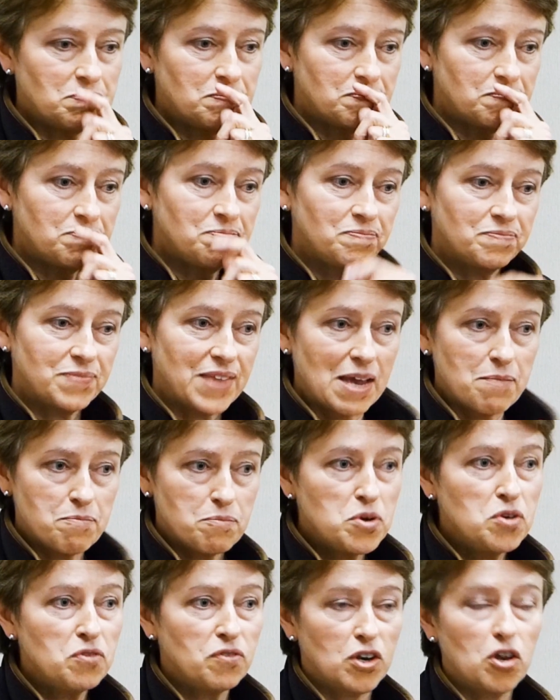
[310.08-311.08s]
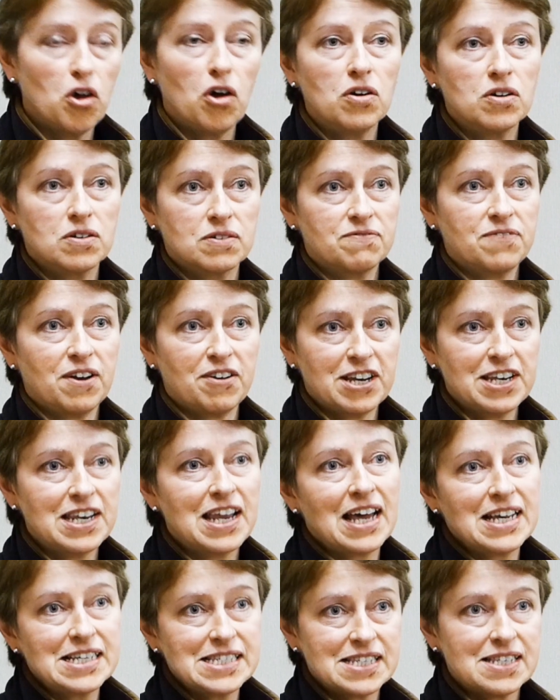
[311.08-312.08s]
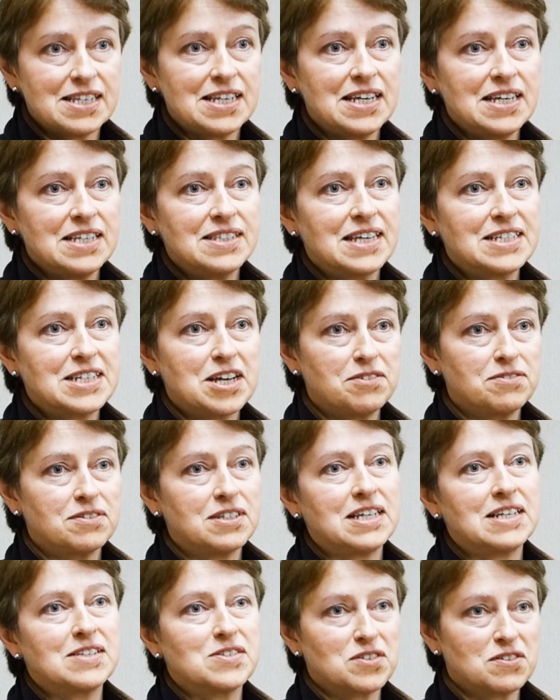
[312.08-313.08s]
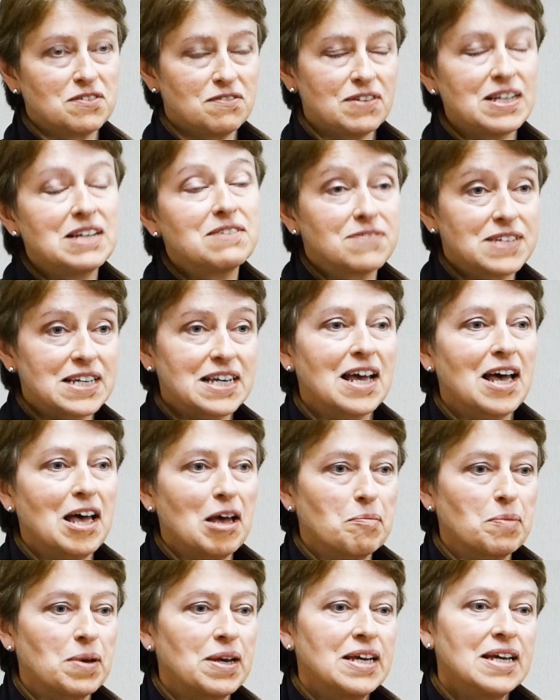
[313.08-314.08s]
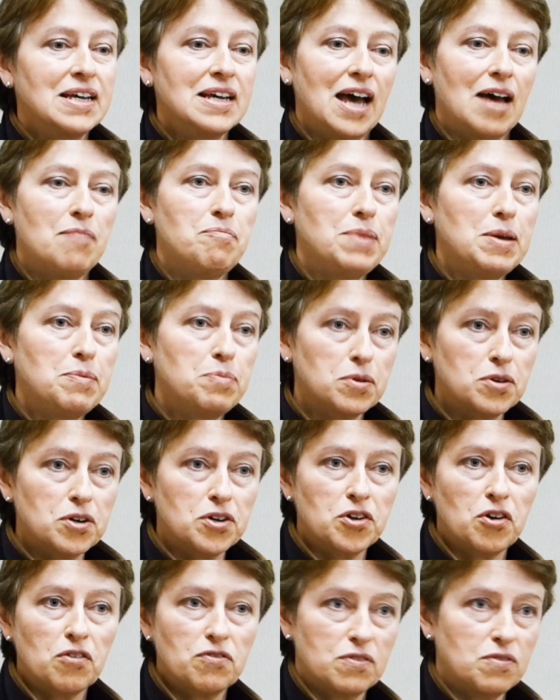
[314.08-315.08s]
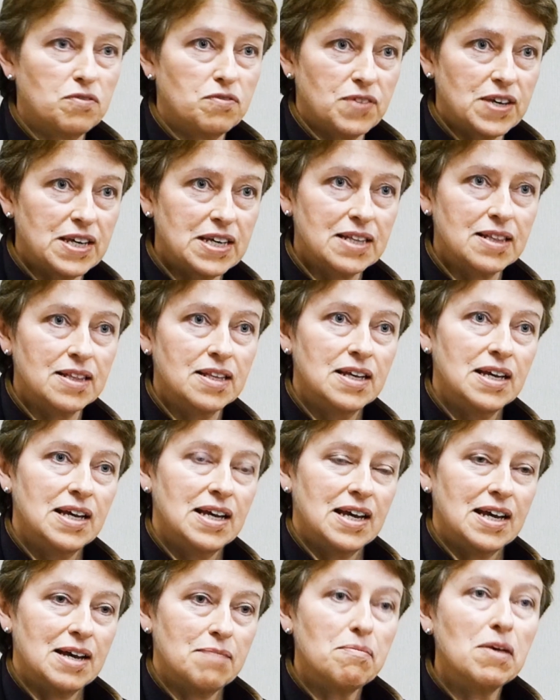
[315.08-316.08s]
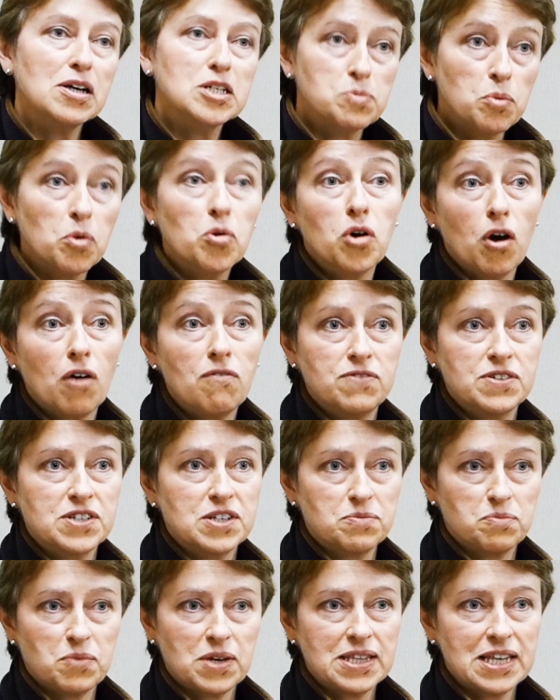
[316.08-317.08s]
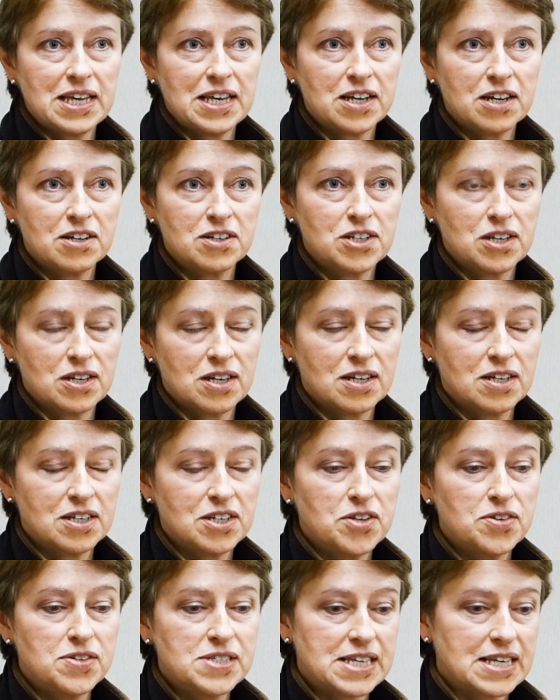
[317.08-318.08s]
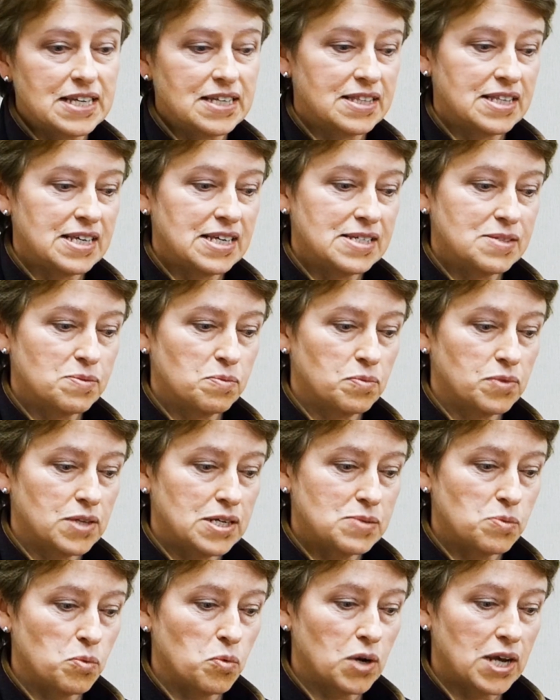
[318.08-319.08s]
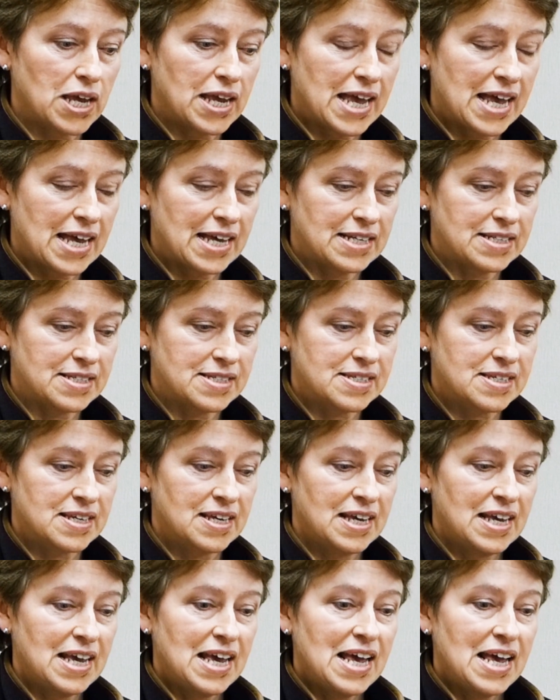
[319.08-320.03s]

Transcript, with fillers: they move along very nicely, they don't need sort of lifting up, and people can often feel uh, much more confident when they are, are using these, these walking aids.